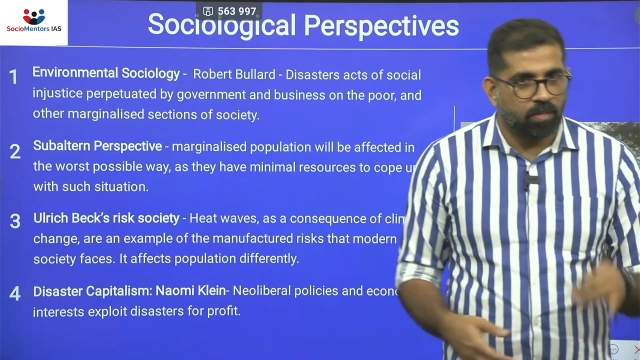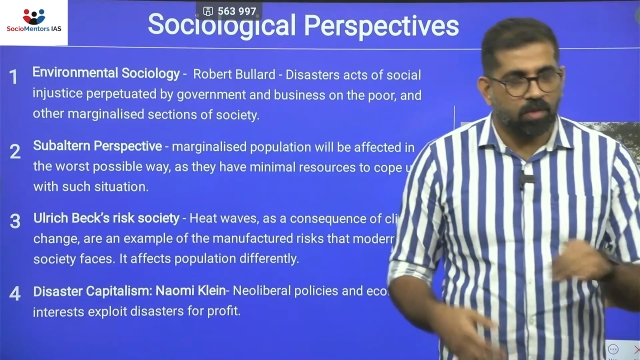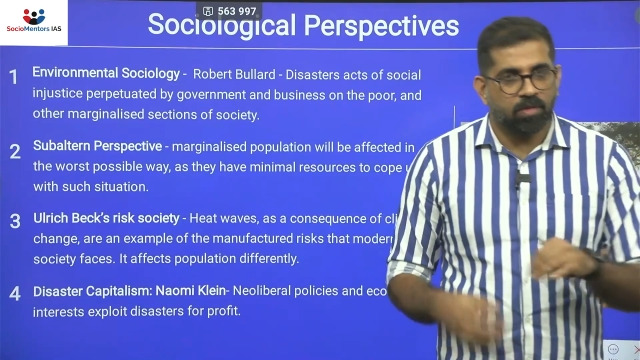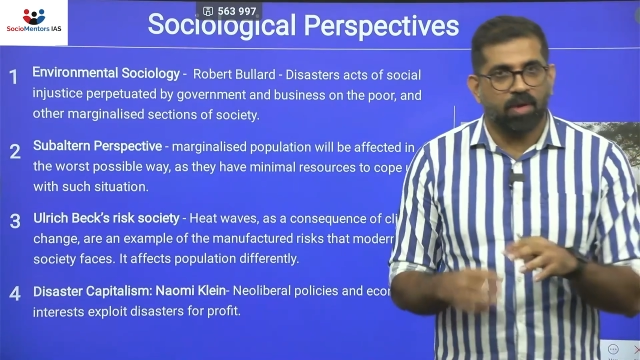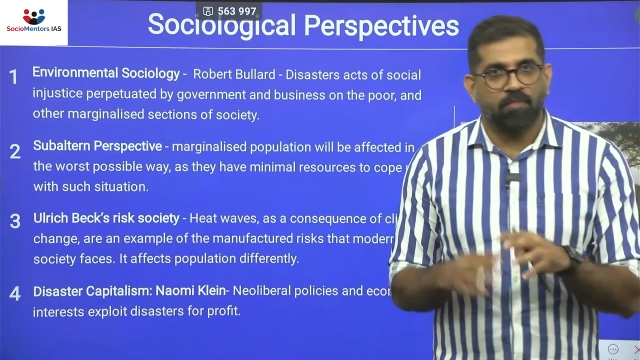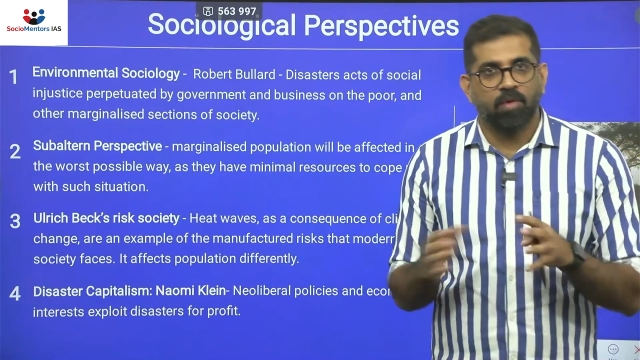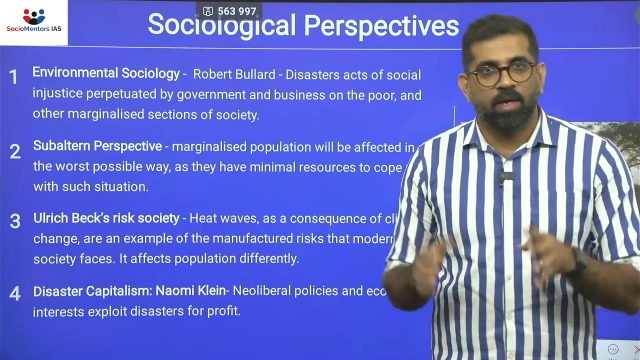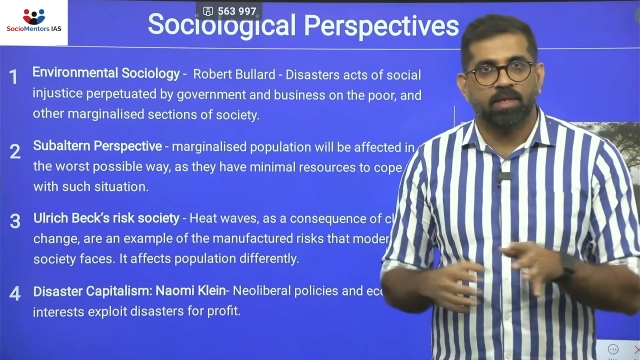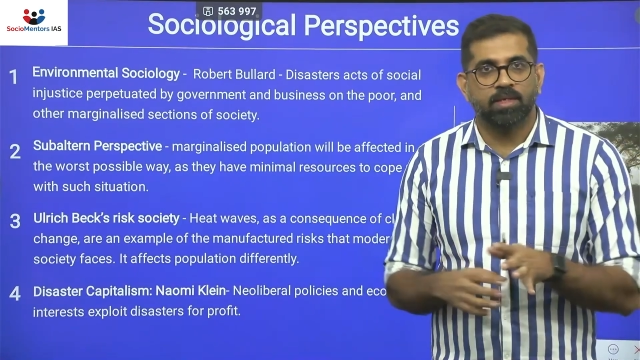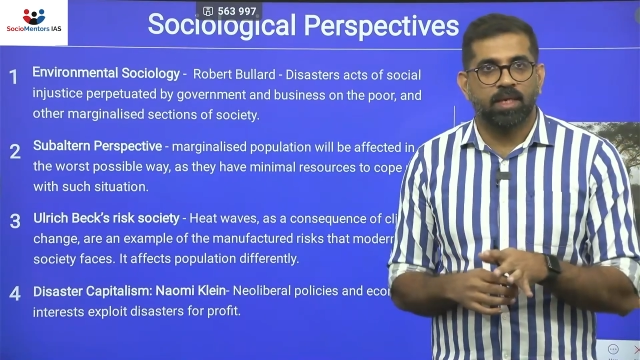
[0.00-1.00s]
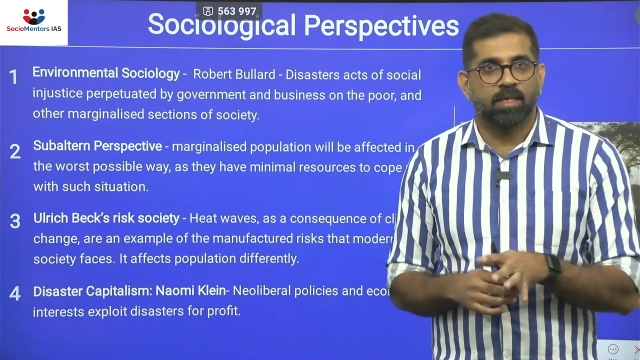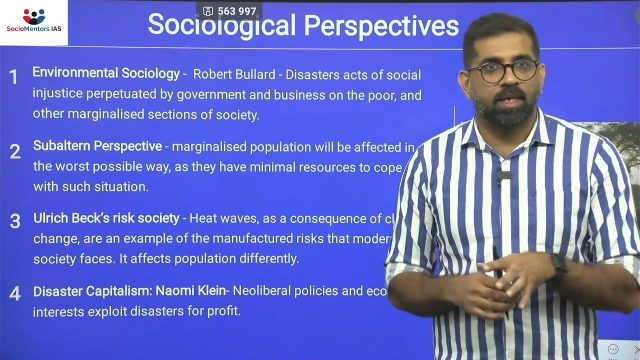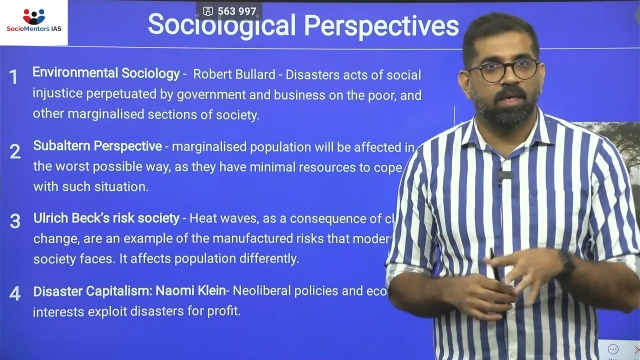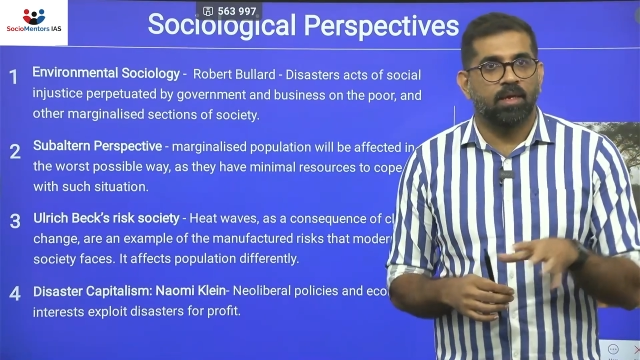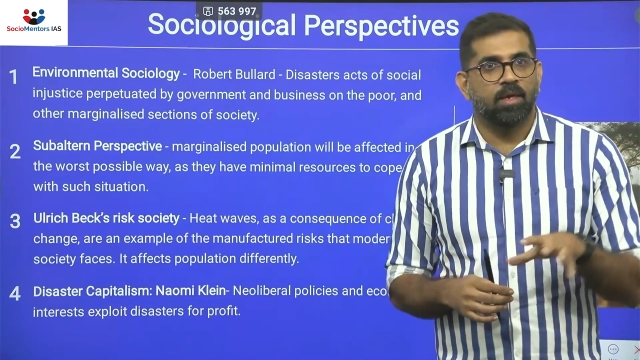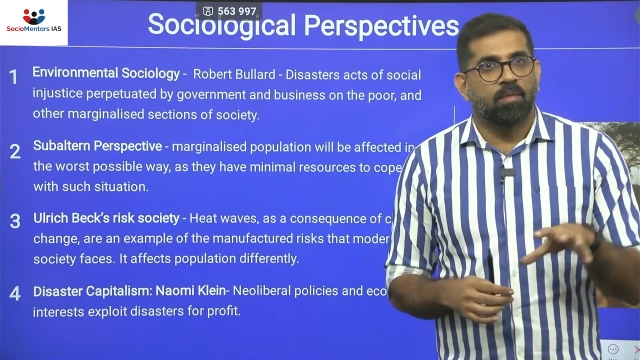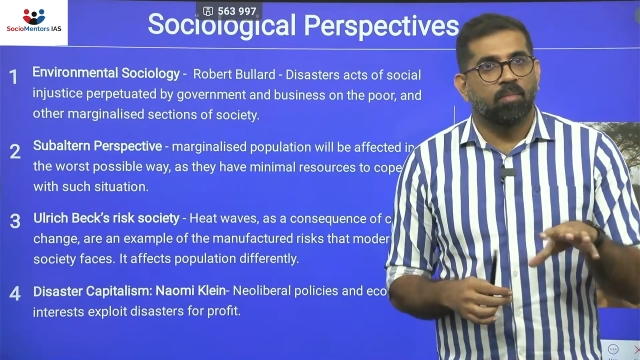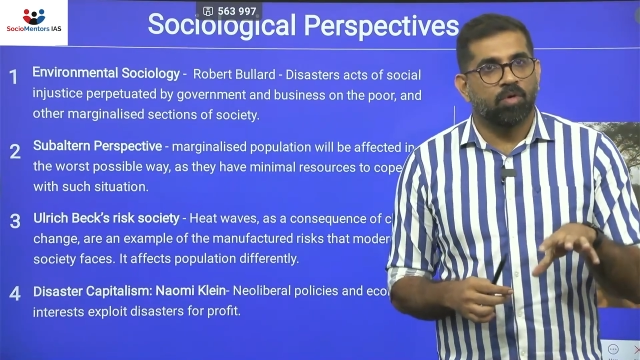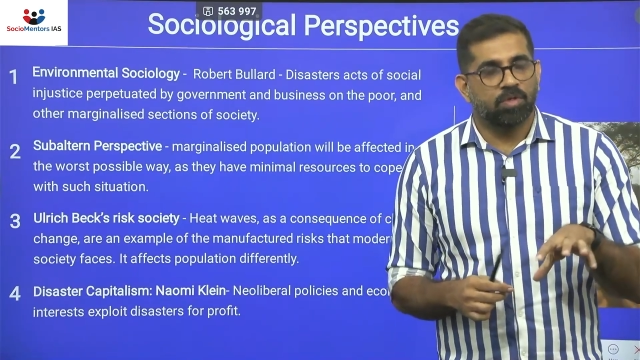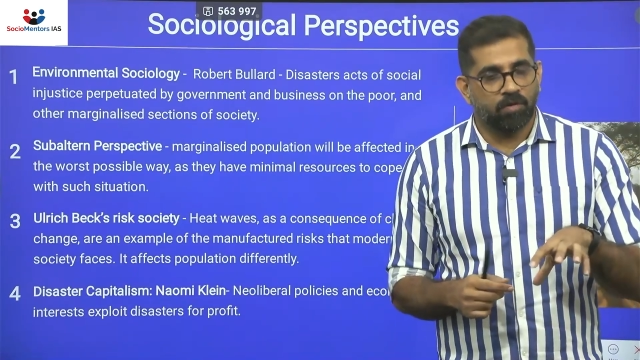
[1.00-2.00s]
Because you have to understand that
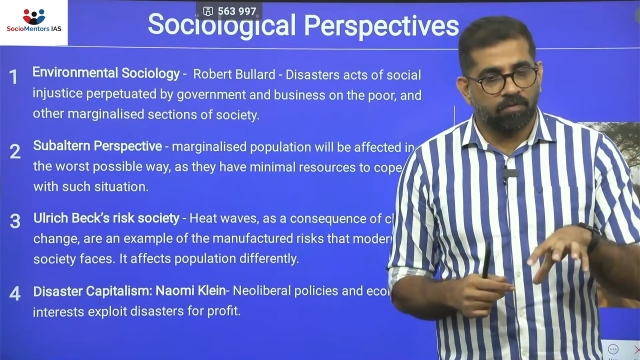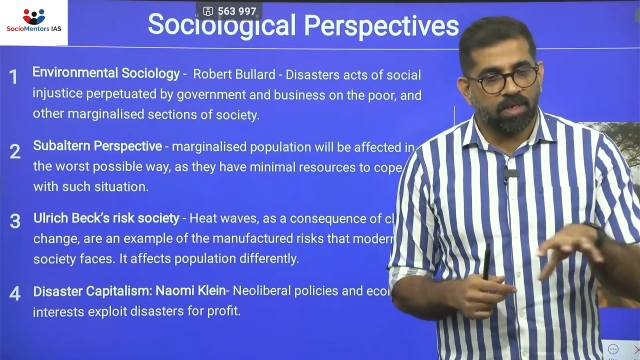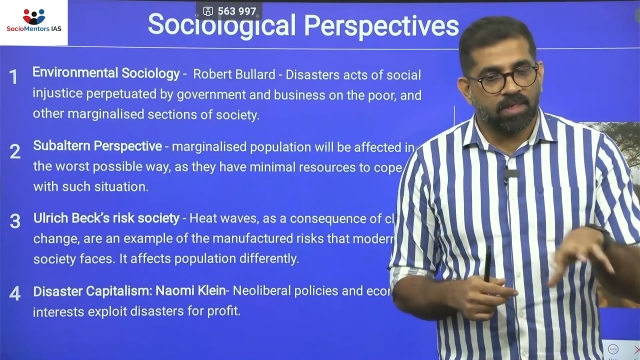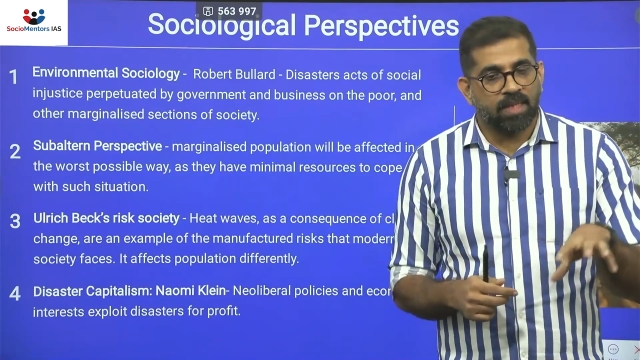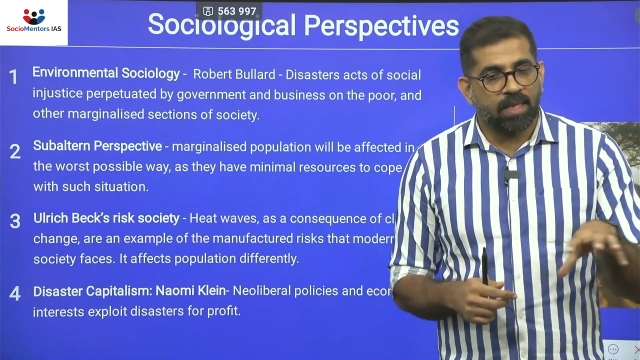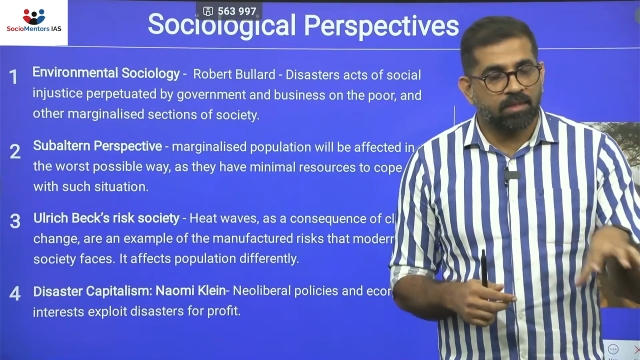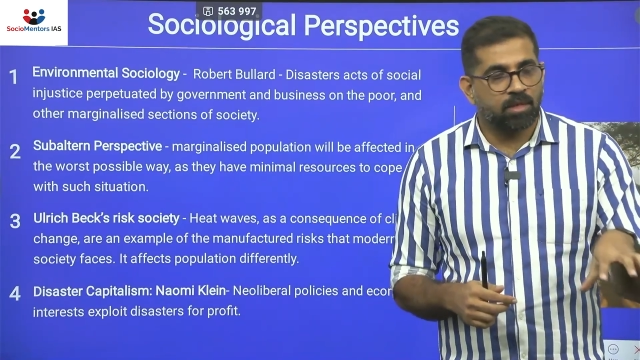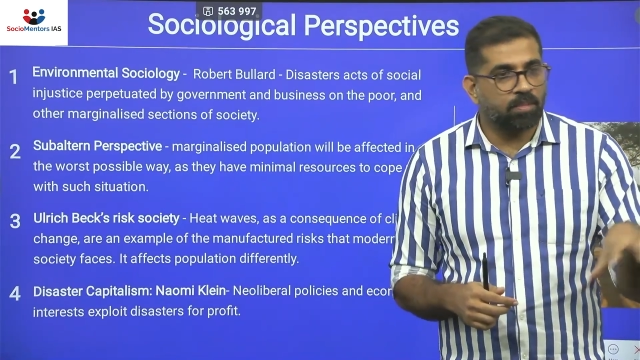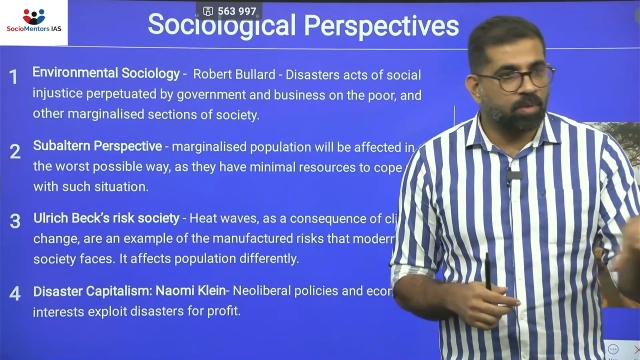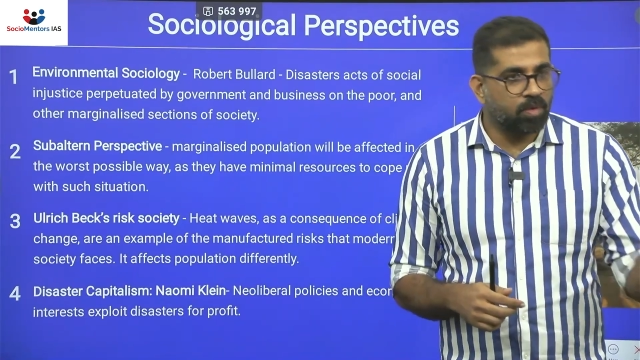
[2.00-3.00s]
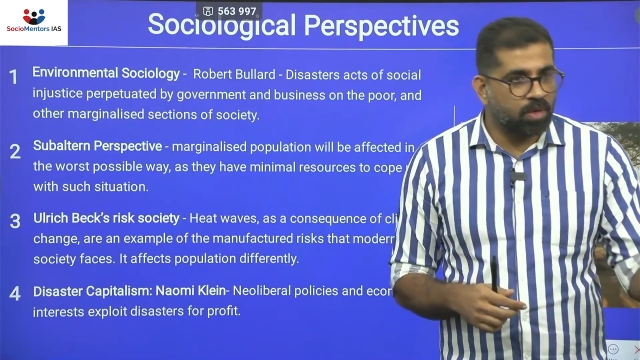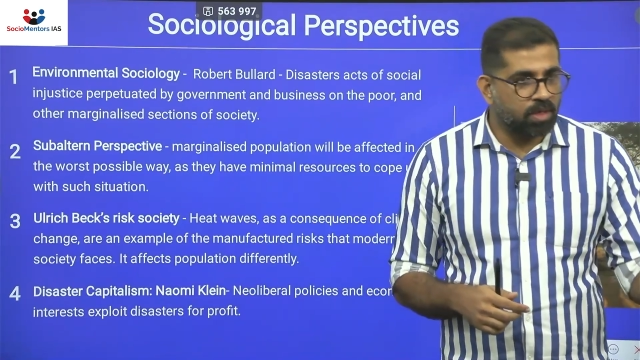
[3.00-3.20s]
most of the disaster prone